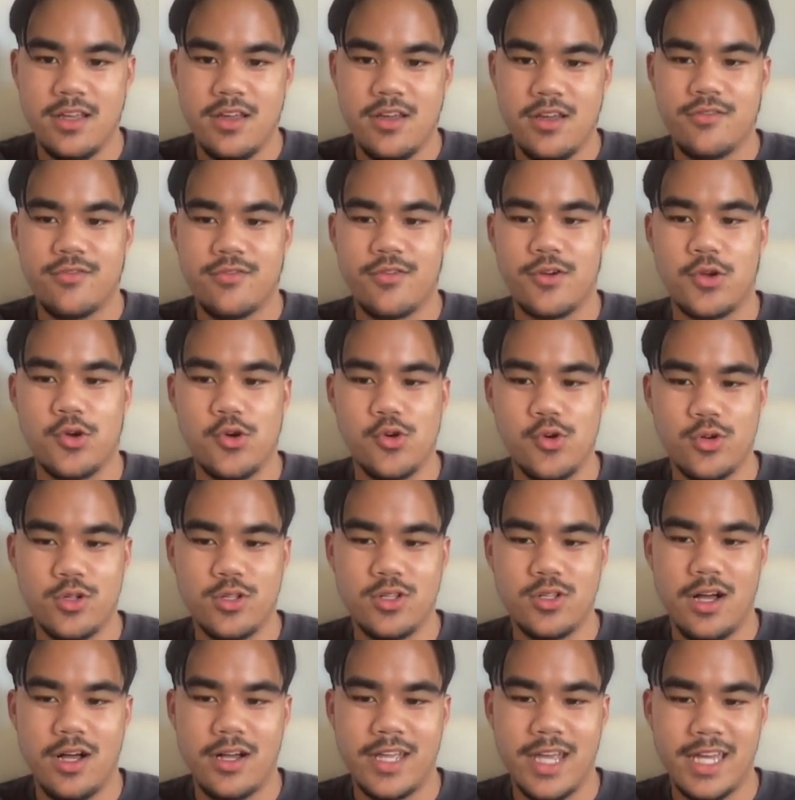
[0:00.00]
For
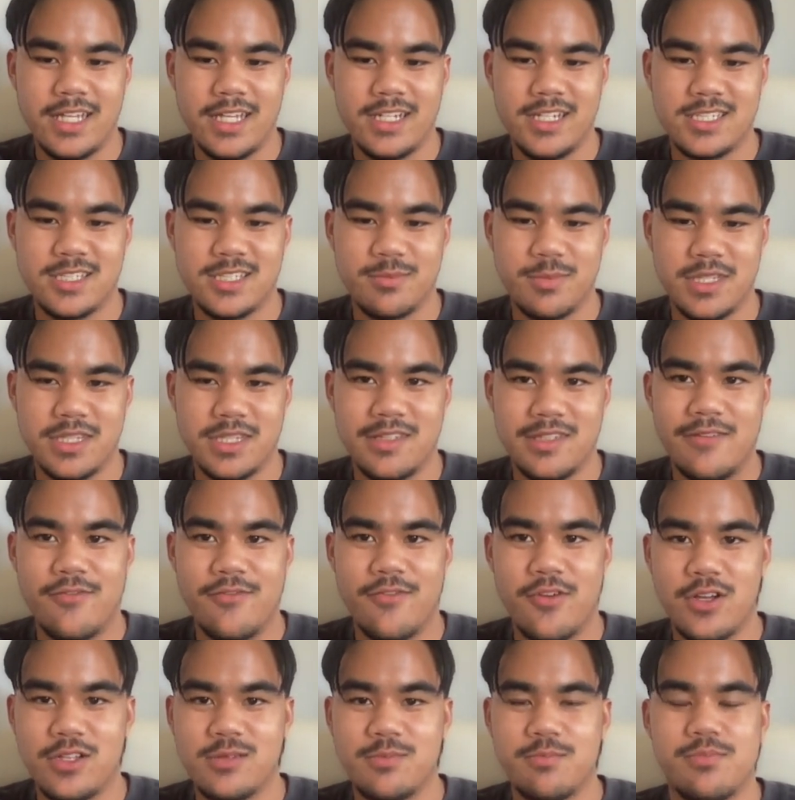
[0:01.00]
Google, again, it's a bit
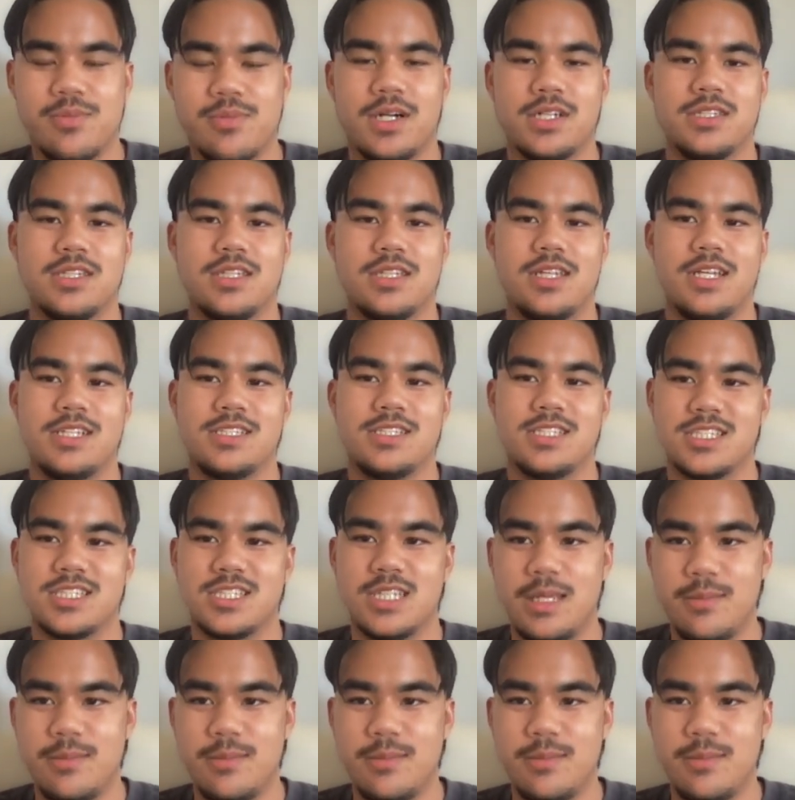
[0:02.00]
different, but it's the same